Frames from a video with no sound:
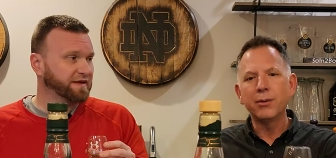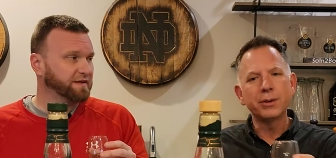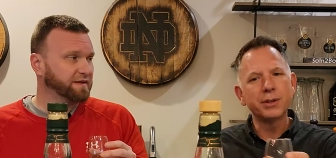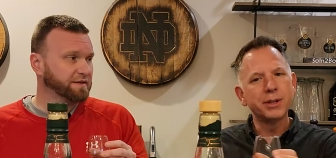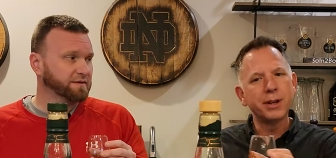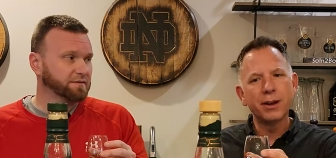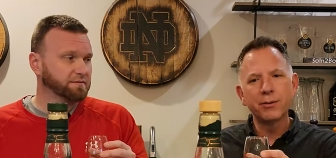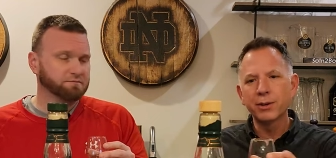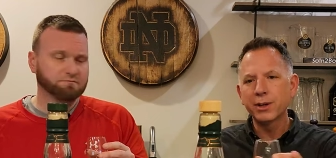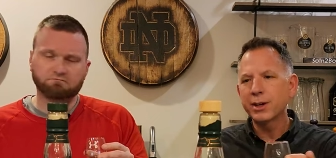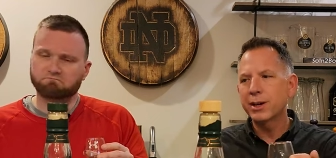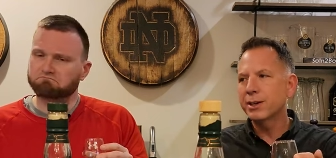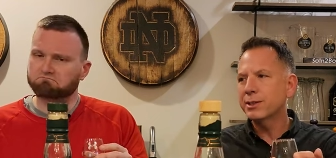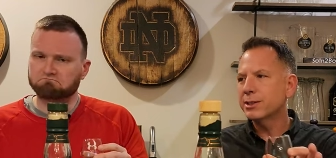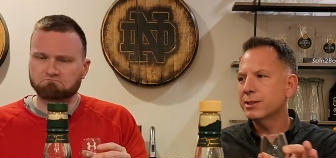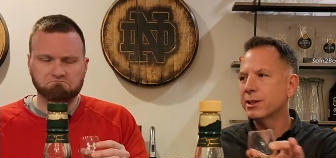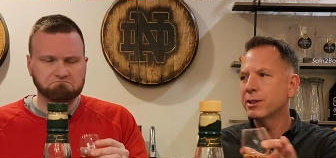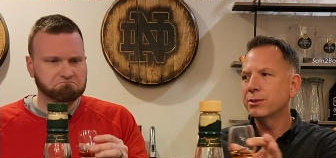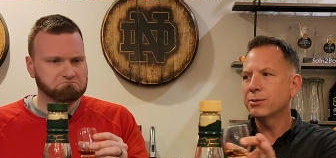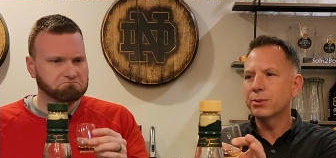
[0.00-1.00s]
Speaker 1: would never guess
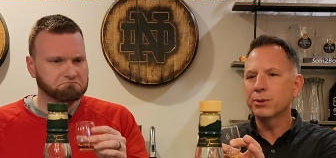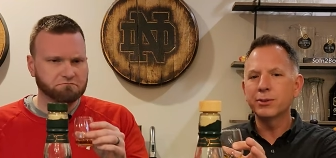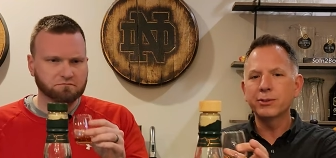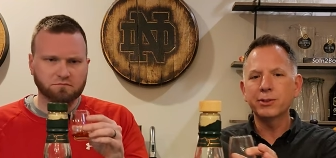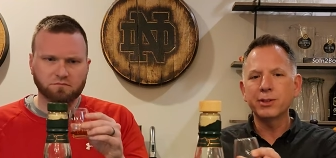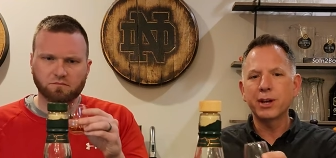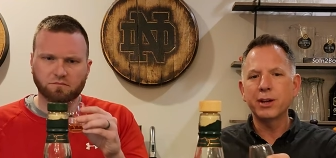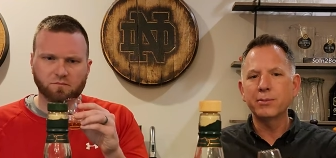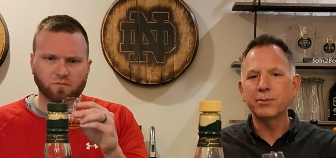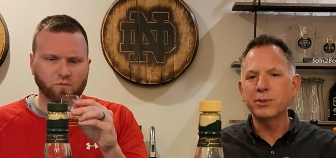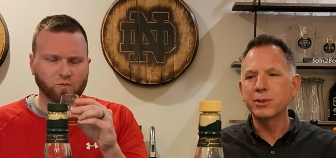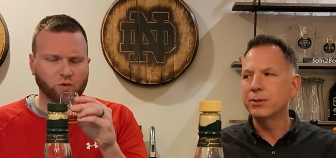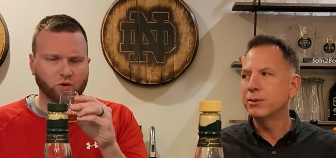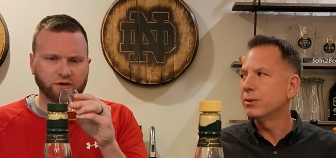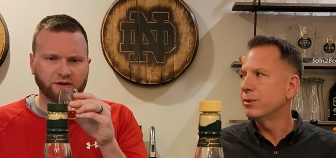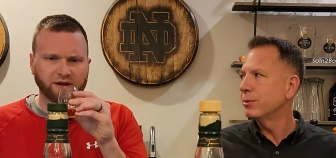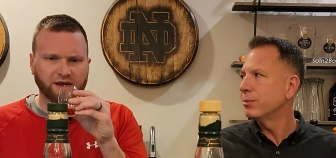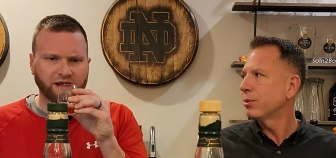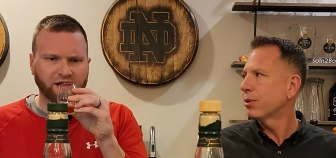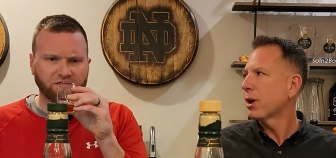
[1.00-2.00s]
these
Speaker 2: were the same two.
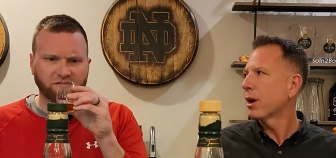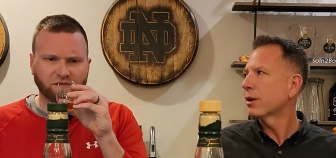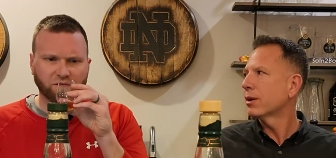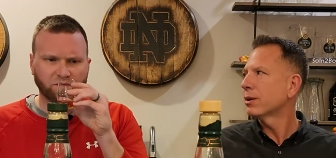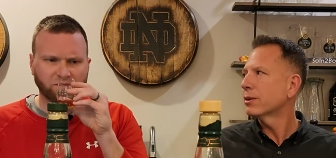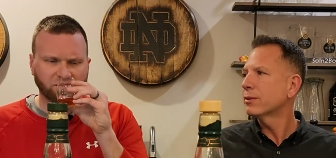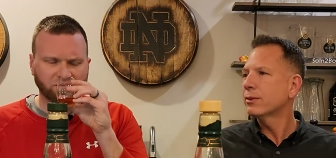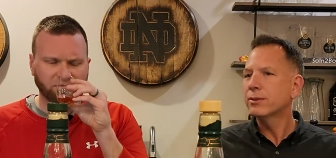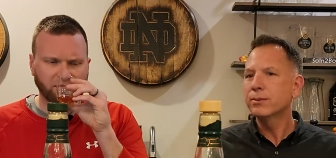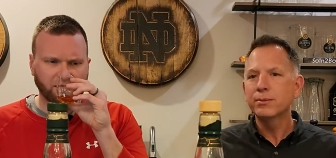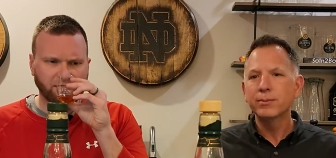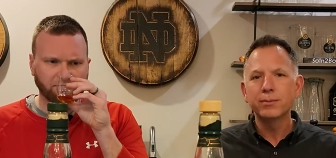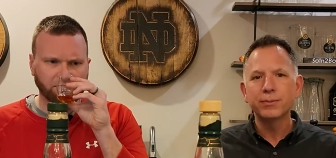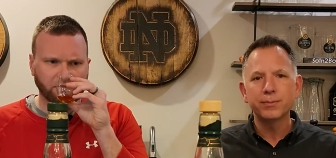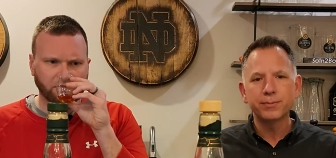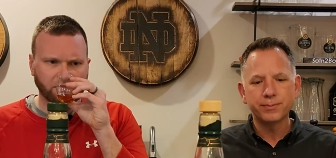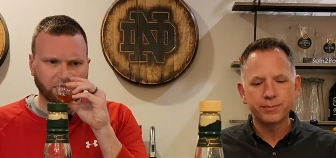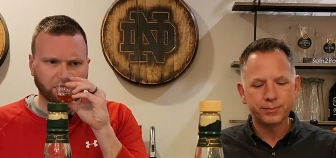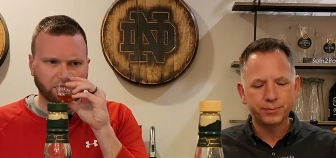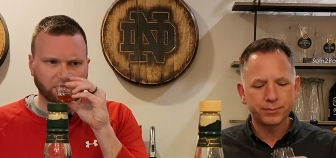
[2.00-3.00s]
Wouldn't guess they were the same.
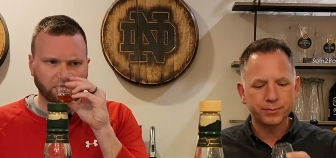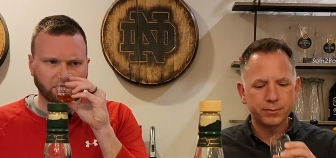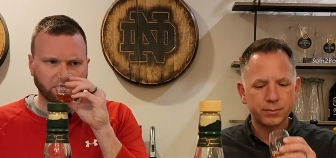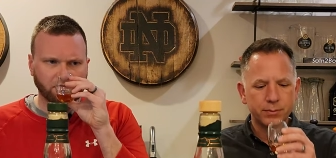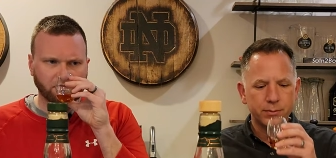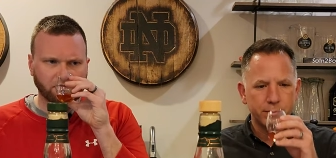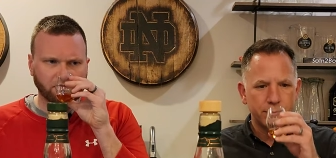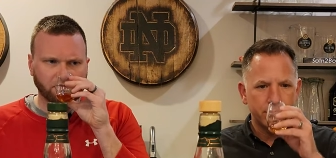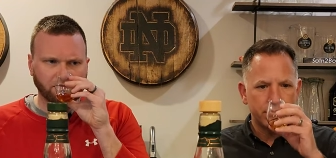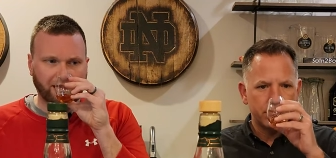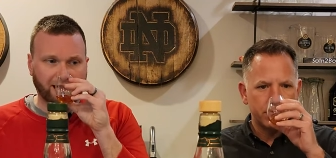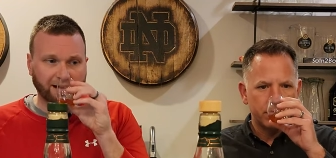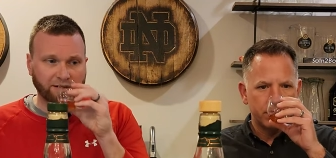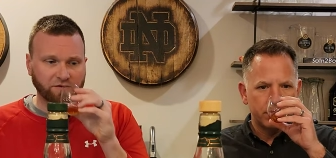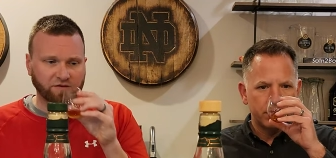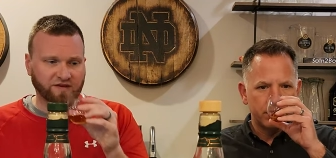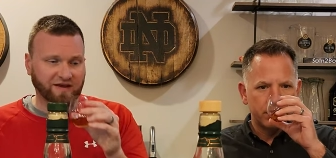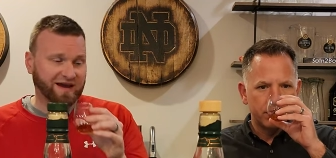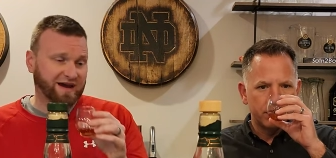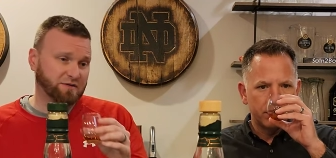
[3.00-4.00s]
I
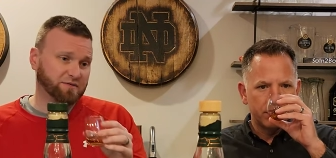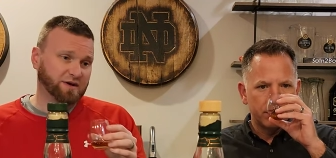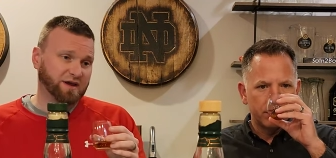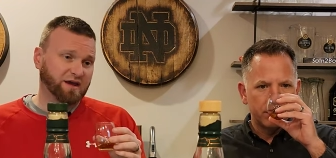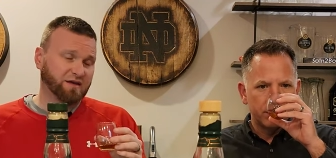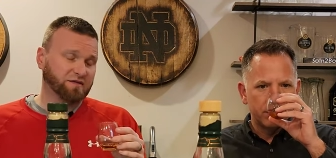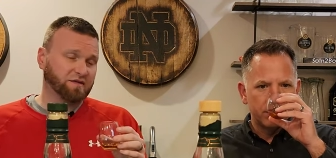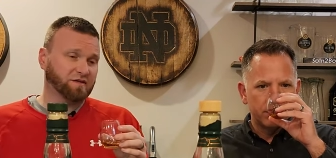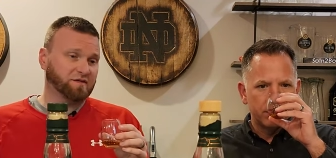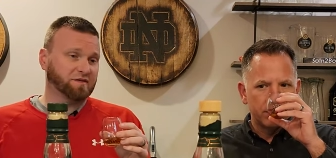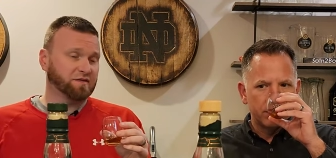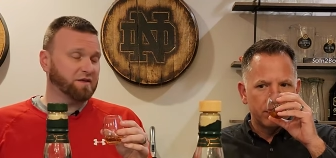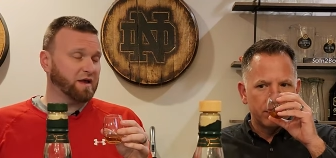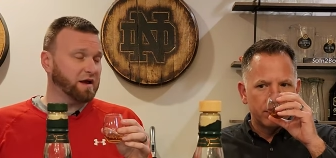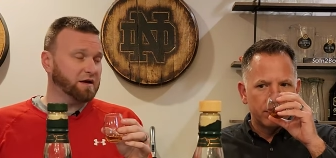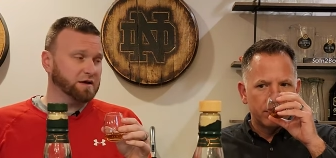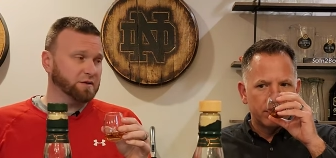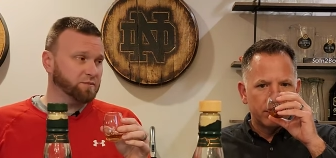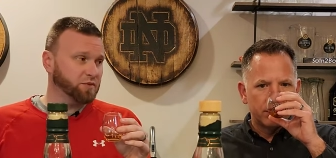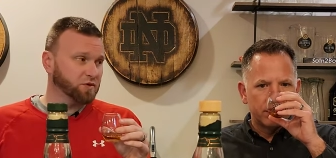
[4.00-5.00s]
don't think I would guess this is
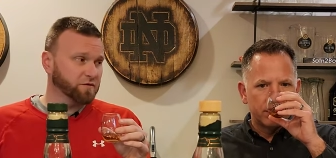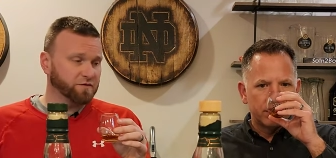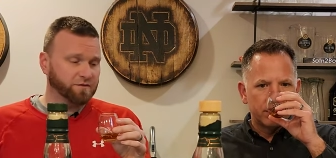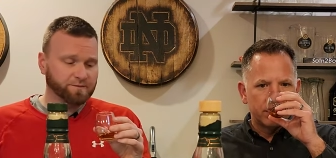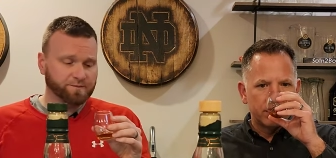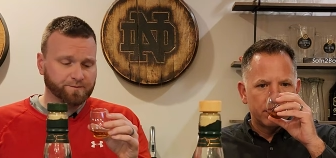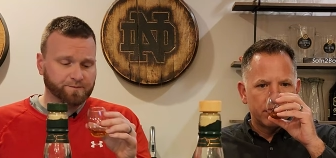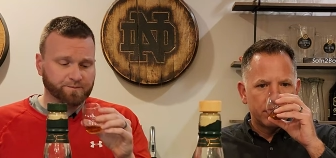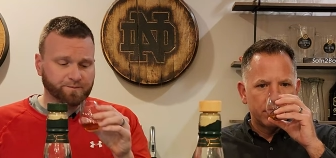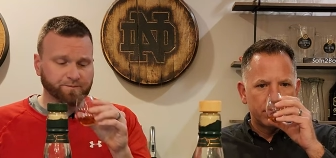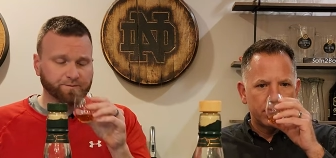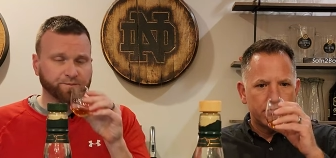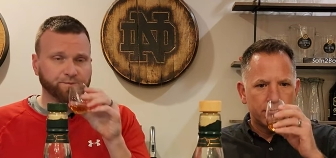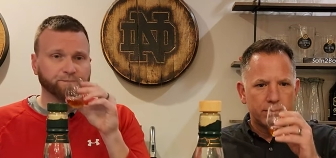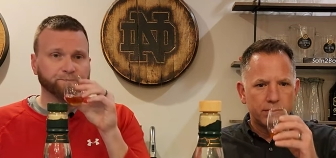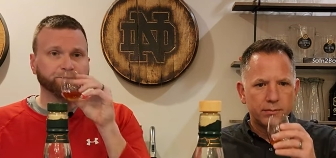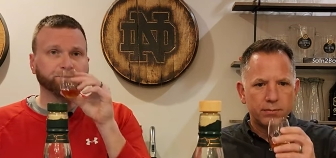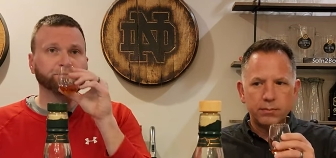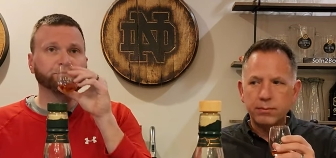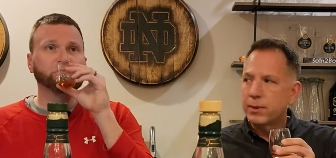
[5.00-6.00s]
90 proof.
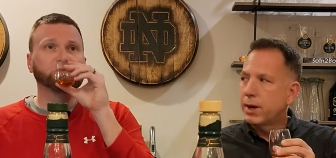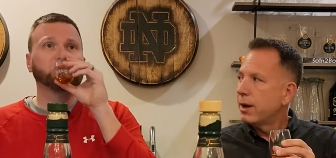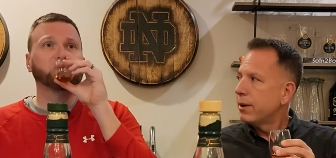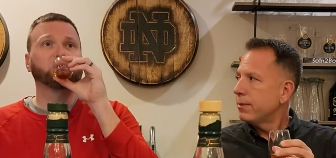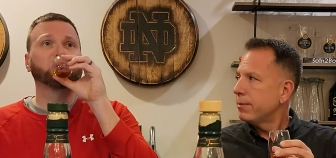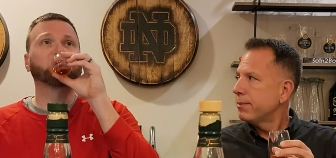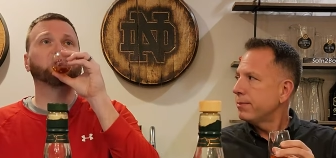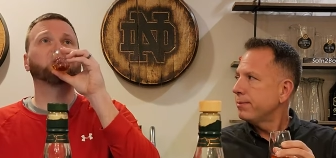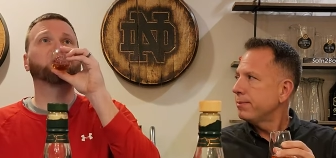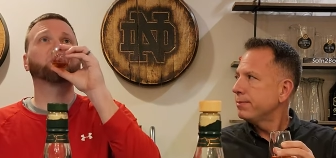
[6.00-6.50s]
No.